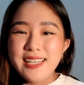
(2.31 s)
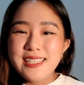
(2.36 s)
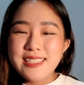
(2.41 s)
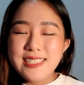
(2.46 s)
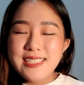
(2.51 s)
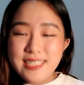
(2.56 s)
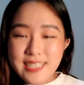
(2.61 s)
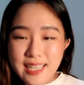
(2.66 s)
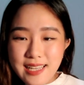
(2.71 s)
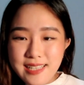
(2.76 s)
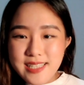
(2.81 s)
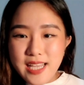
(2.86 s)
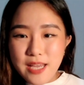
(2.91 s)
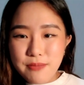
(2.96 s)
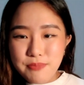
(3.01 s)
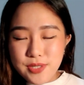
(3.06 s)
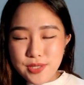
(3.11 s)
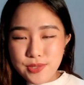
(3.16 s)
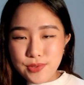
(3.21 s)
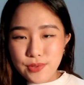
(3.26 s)
Today's
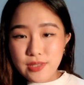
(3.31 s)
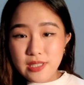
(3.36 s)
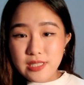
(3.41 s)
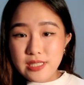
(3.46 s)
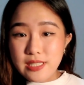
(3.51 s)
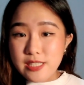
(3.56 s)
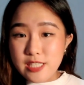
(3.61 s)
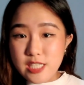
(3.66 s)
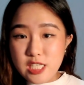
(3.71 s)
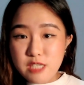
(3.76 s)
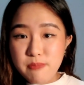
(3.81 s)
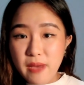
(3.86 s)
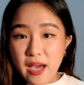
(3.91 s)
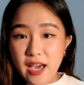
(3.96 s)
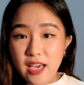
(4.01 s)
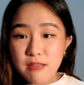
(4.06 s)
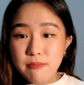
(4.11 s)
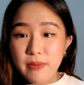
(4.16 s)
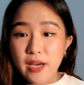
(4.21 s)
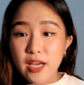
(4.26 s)
episode is
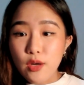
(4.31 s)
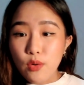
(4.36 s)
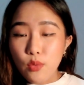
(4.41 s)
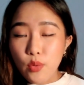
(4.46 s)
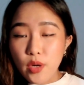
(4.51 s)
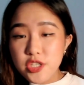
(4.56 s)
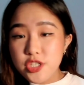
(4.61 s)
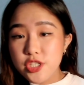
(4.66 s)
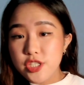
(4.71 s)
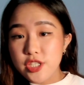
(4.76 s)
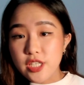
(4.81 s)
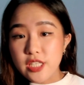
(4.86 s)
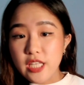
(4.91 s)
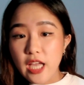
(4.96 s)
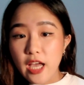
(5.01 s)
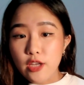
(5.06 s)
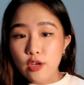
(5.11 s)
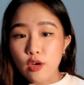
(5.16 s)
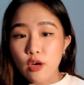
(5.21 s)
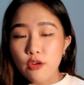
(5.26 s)
inspired by a question
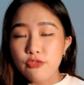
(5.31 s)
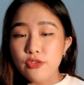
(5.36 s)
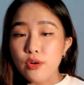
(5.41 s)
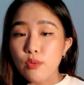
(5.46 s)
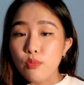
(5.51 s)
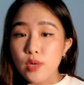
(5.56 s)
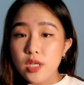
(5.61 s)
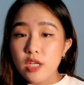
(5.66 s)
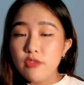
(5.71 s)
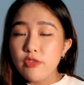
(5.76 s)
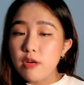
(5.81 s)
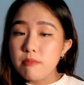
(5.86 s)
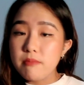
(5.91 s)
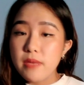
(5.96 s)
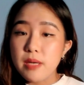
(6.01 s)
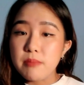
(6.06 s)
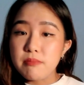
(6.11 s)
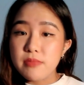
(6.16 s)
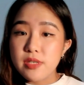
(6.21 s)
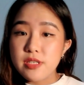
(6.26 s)
I got from one of our
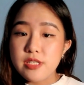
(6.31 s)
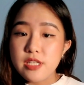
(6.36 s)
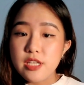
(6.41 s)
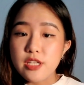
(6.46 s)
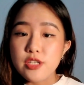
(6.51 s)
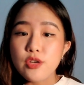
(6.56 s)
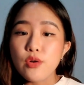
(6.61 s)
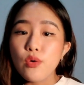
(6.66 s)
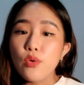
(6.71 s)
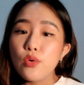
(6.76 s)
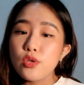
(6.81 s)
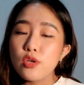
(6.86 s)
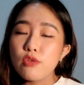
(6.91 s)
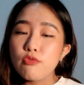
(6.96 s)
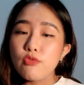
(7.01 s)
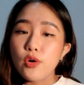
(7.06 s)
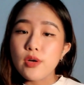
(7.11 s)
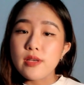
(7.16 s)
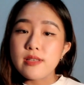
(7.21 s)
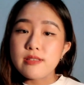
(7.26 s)
members in the Own Your
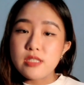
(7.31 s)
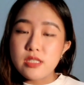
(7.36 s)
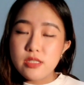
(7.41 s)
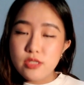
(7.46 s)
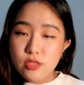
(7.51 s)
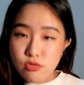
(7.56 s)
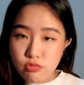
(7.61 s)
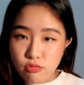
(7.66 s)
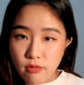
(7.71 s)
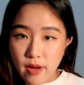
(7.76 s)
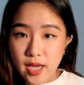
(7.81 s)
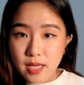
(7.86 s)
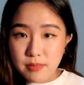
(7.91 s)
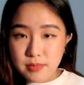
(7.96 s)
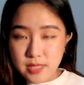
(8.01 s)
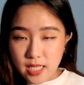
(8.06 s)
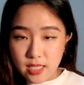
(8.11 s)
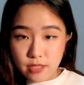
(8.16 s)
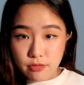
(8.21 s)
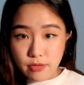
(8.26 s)
Voice Tribe
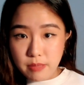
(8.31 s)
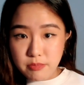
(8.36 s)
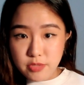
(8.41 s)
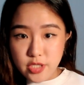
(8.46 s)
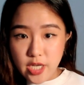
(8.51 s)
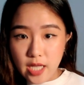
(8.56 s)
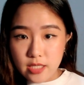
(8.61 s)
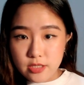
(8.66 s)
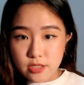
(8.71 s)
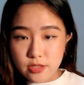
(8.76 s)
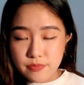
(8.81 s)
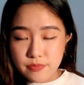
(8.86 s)
Telegram channel.